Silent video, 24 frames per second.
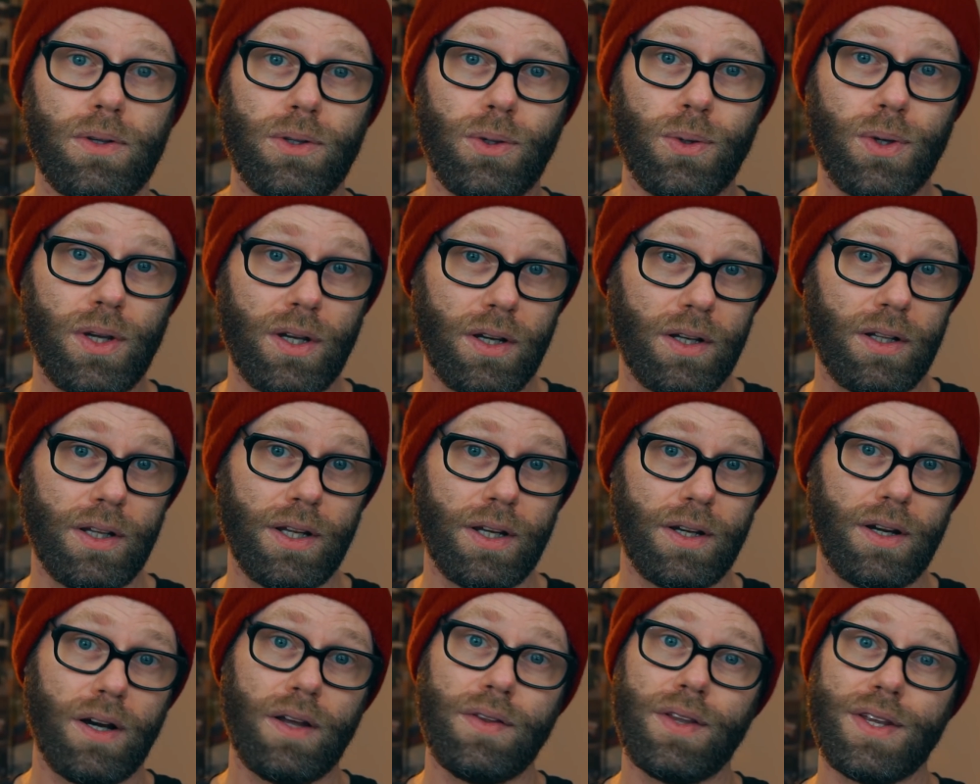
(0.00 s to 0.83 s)
you can
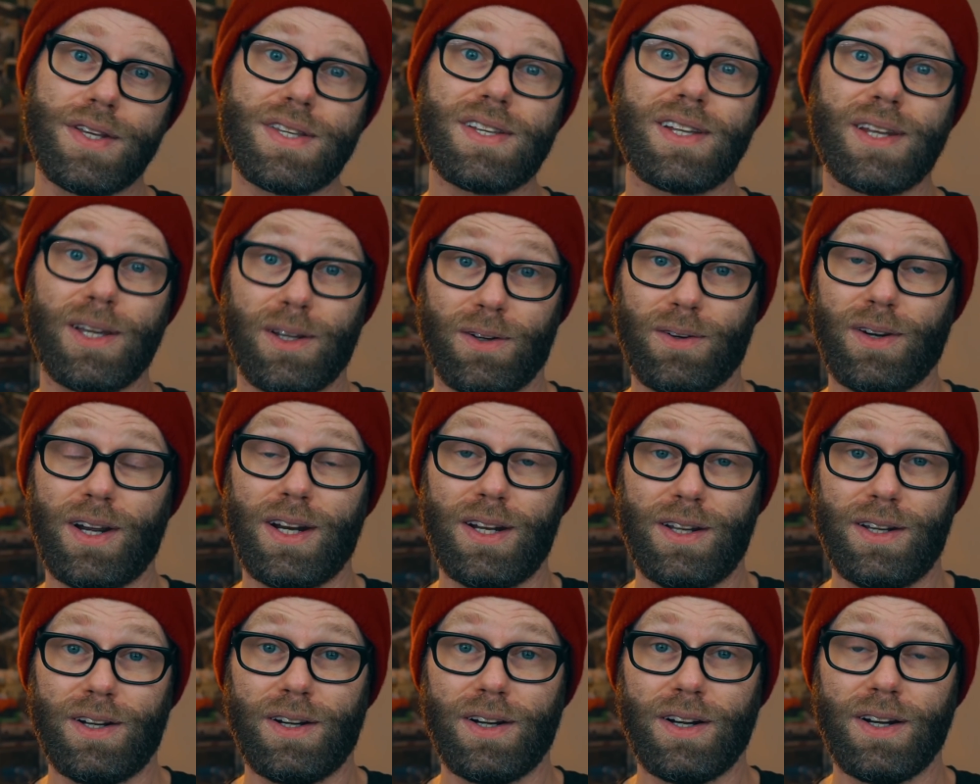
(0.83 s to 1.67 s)
click on this link right
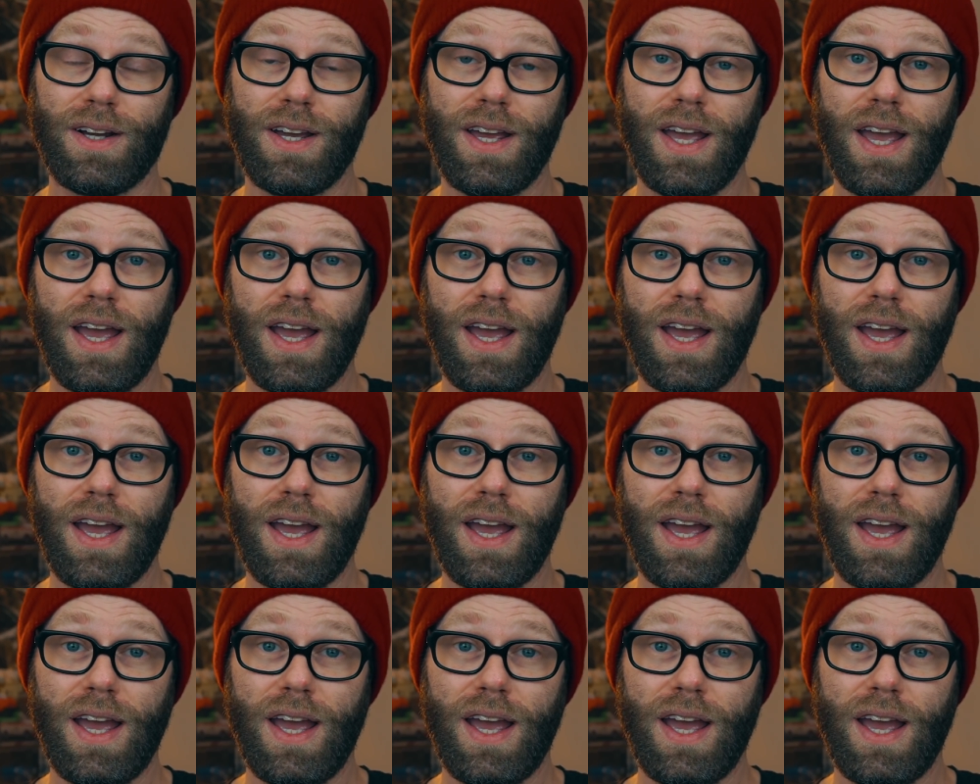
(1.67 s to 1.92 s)
here.